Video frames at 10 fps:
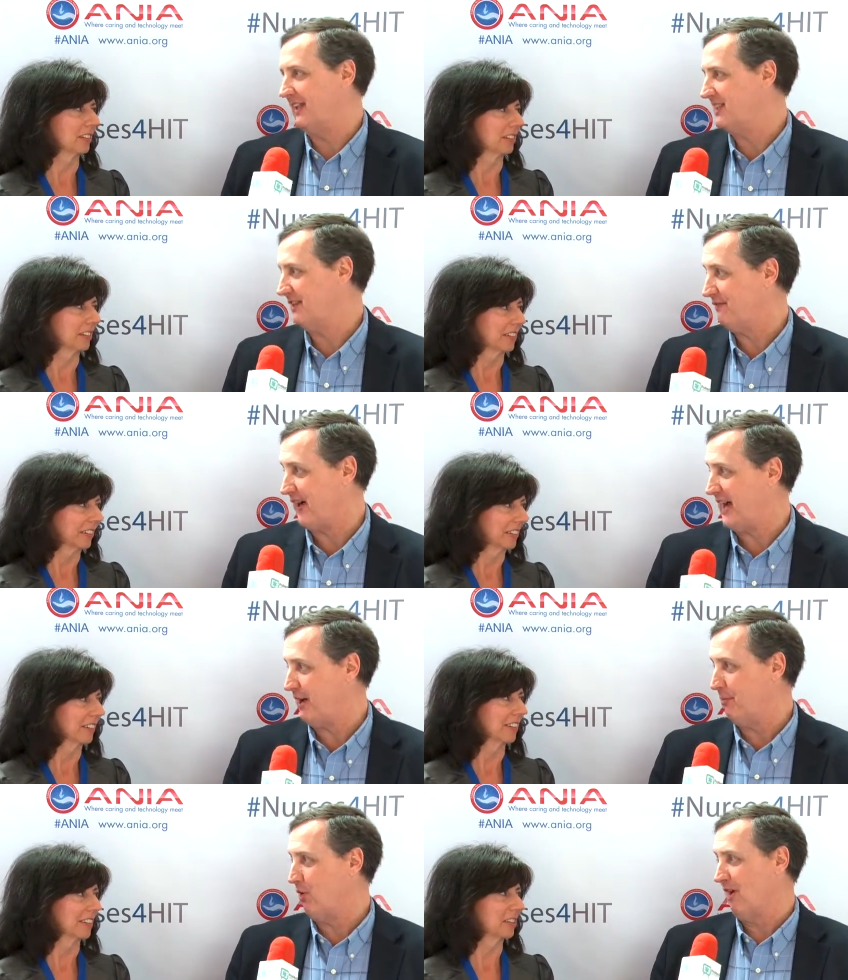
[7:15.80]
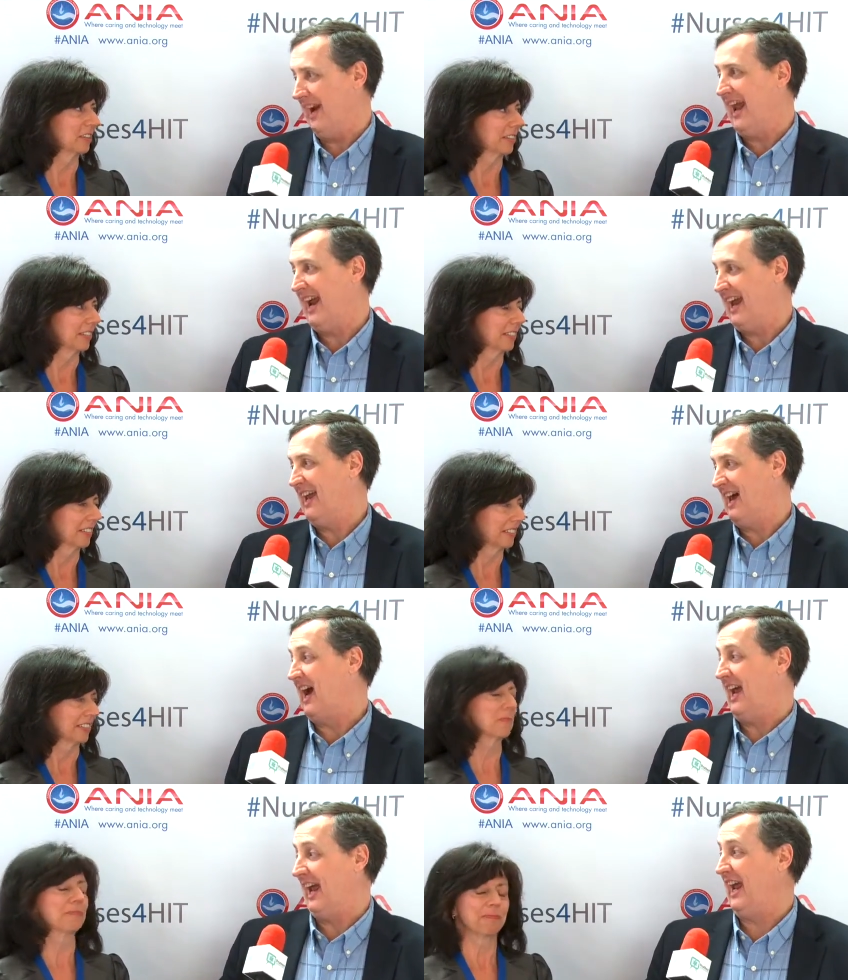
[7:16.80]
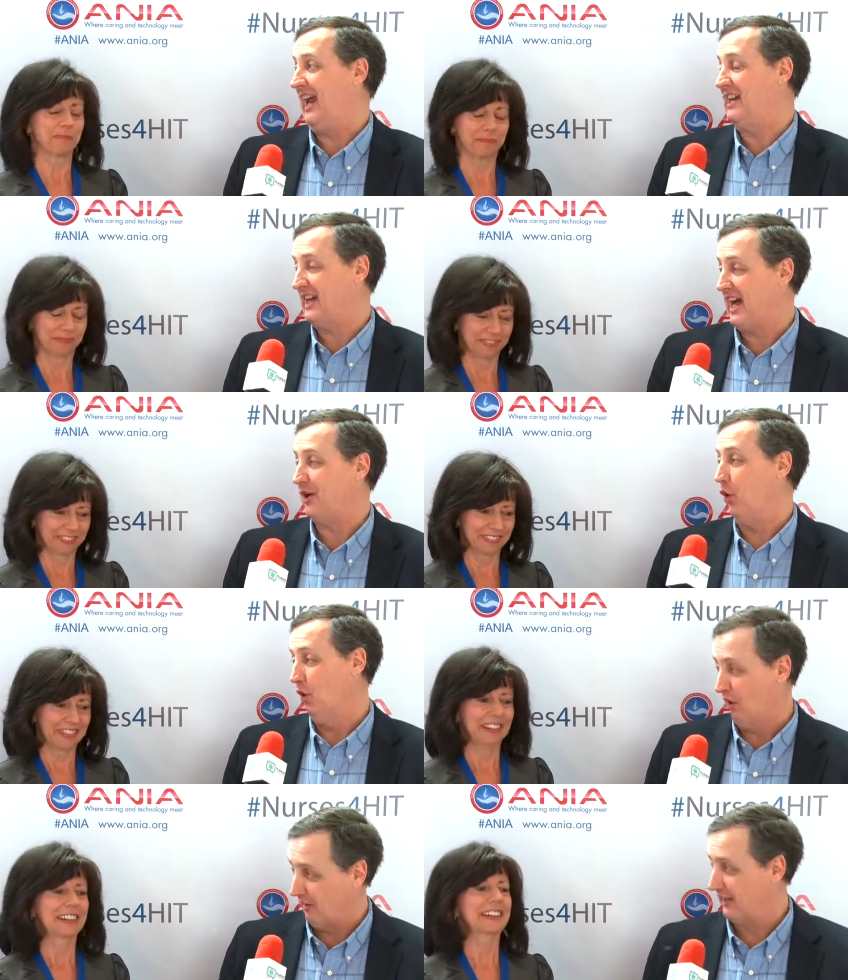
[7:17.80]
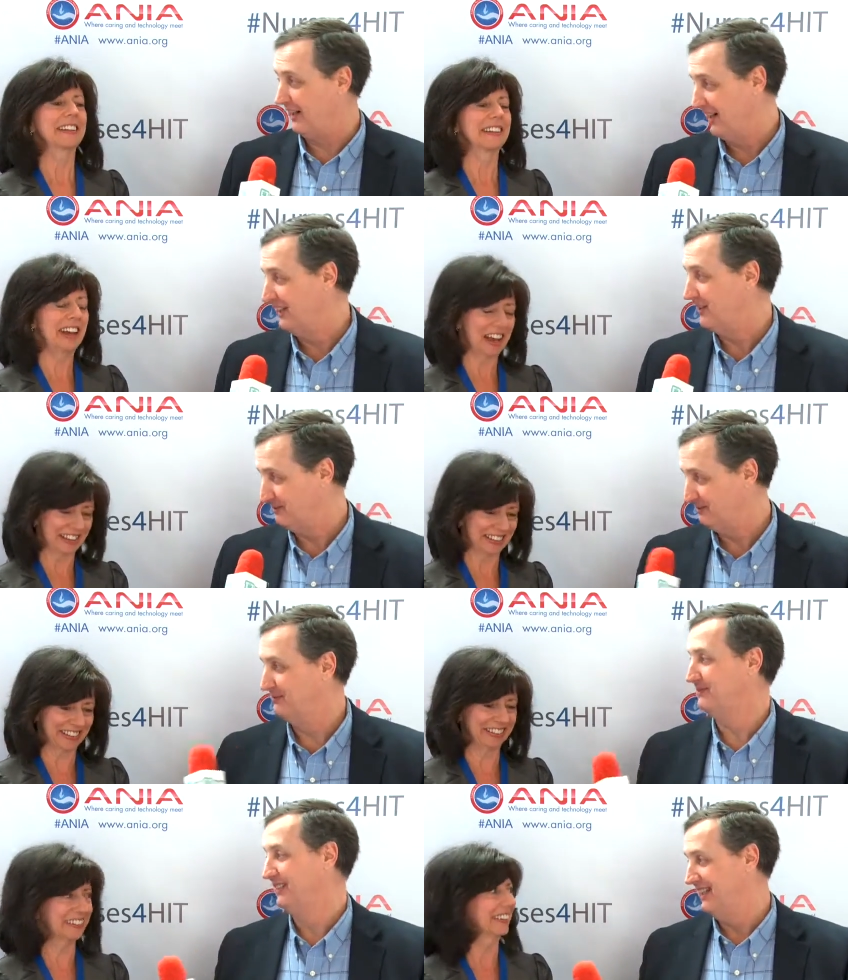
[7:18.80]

Speaker 1: at this can find out more at ania.org. Yes.